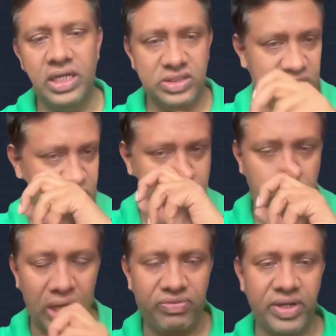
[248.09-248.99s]
So it's
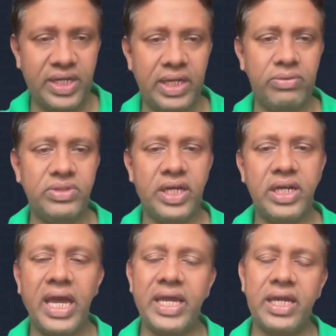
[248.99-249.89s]
so effective
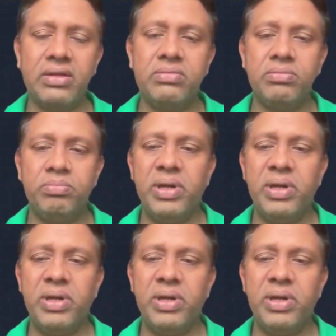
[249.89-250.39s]
that I can